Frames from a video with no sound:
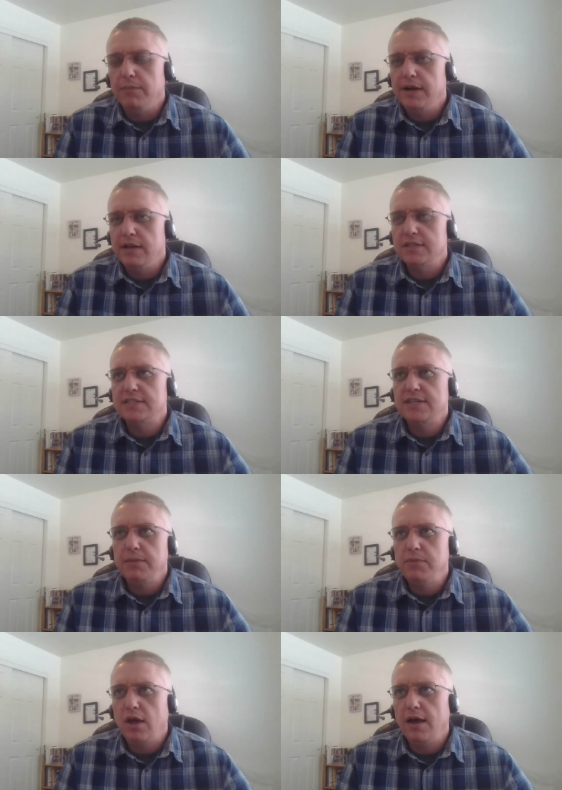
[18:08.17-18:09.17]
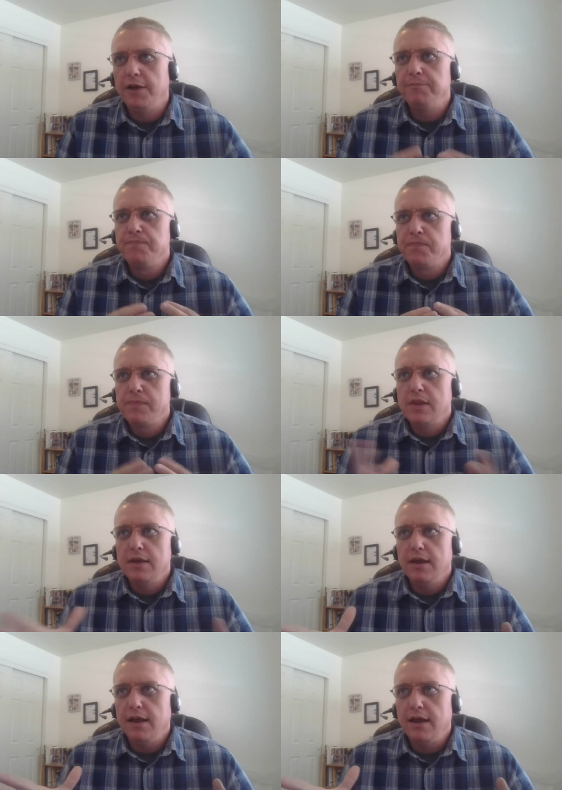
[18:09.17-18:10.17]
But at the same time,
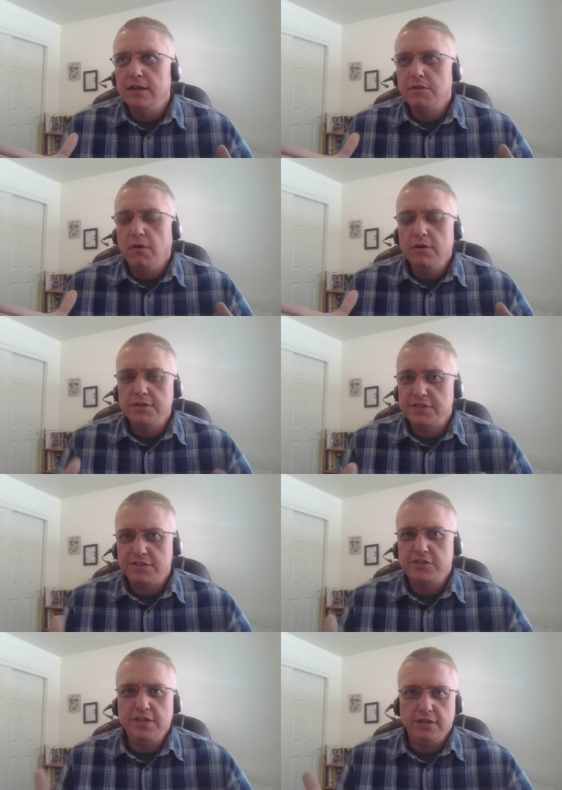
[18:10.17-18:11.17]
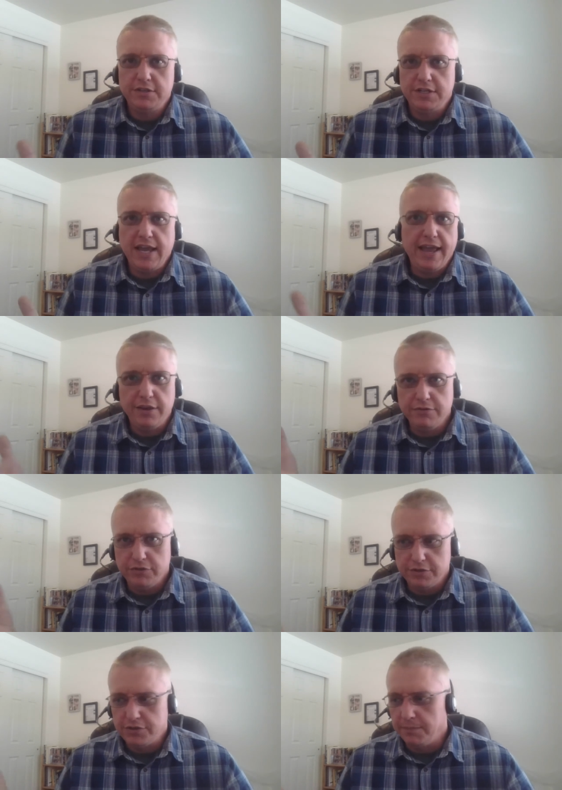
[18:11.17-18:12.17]
uh, as long as it's still today,
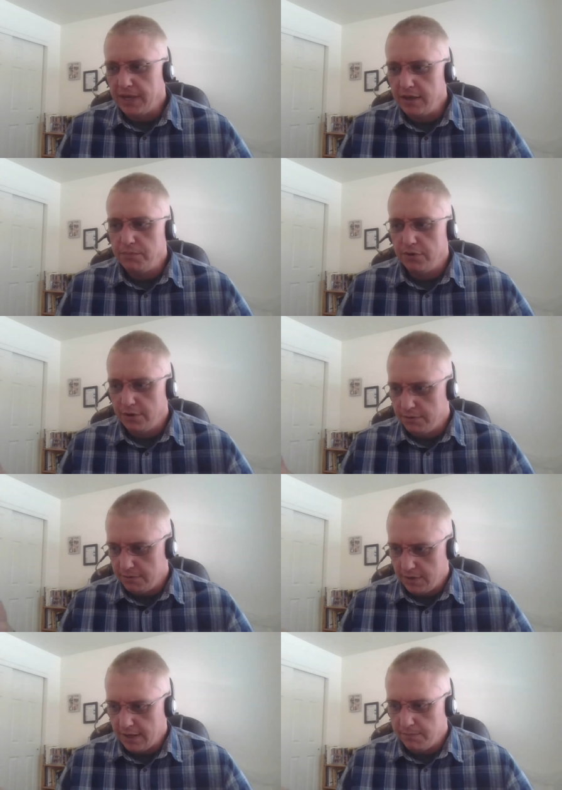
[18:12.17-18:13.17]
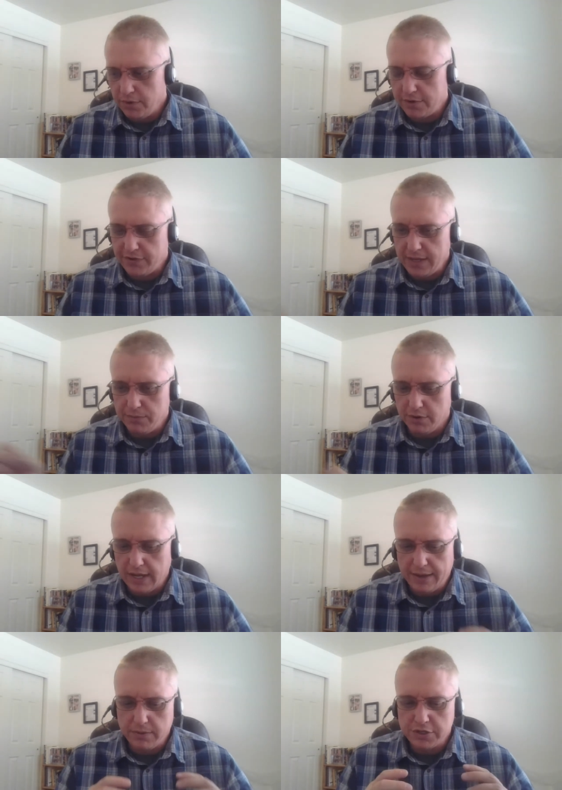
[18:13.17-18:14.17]
using some Hebrew, uh, Book of Hebrew
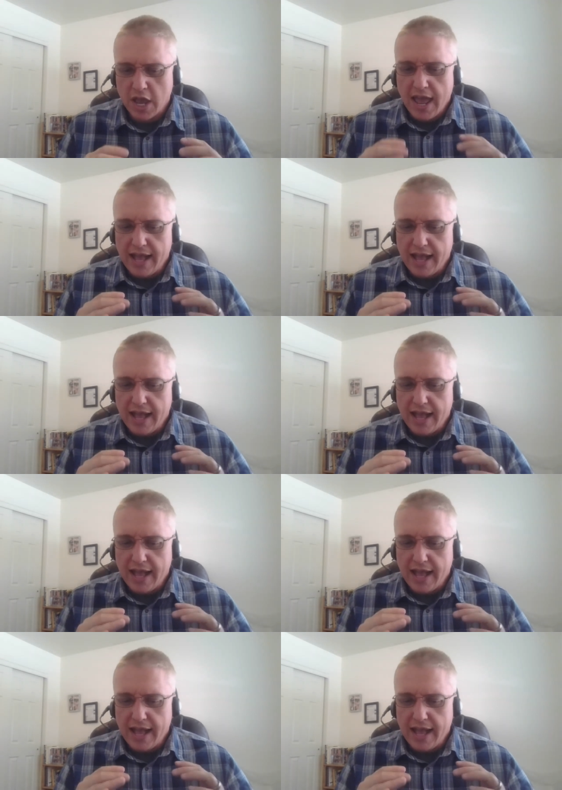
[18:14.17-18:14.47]
language,